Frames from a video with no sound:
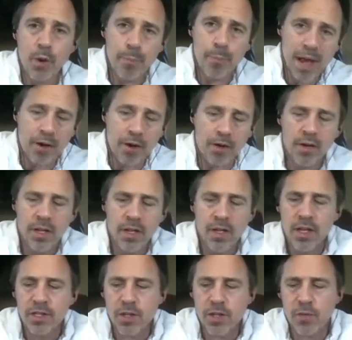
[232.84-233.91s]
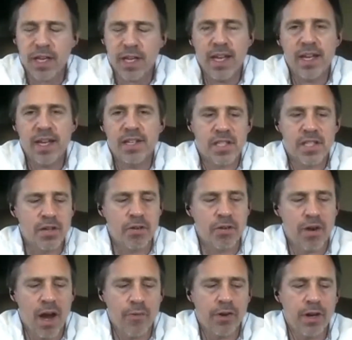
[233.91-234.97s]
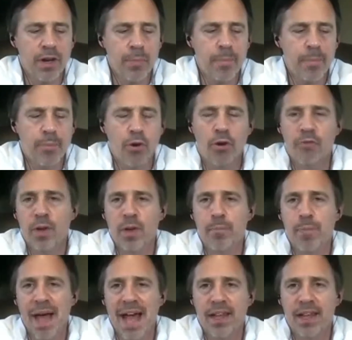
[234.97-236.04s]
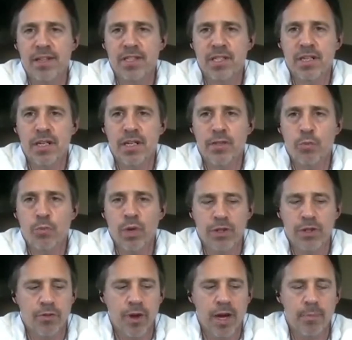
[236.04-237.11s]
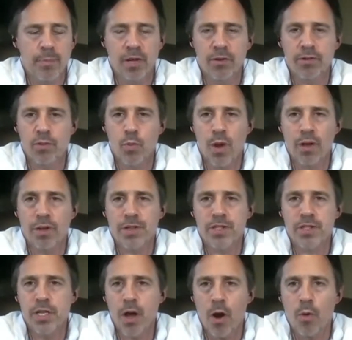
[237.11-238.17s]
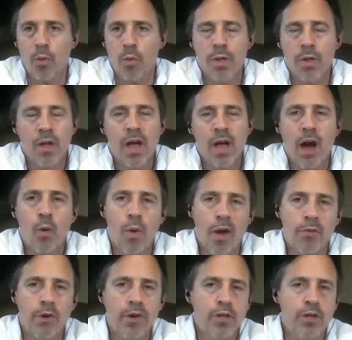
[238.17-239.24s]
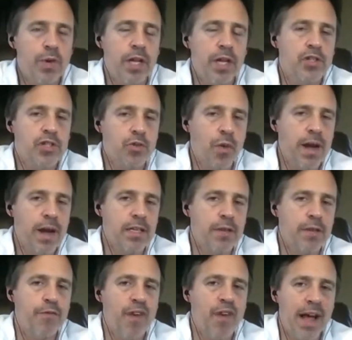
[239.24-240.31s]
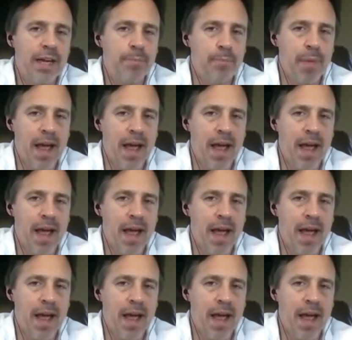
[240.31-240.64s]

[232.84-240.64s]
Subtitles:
better. So the key is there ever going to be perfect balance with your 8 pillars of wellness? No. However, if you can strike the fine